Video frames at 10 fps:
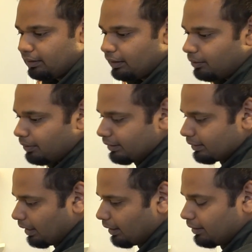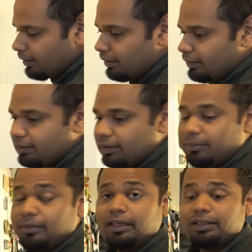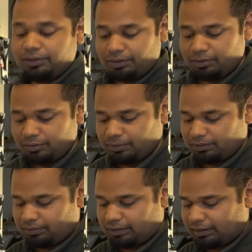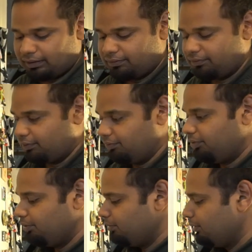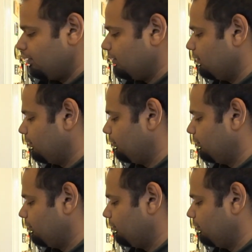now let's add in some ice cubes. So I have a few here.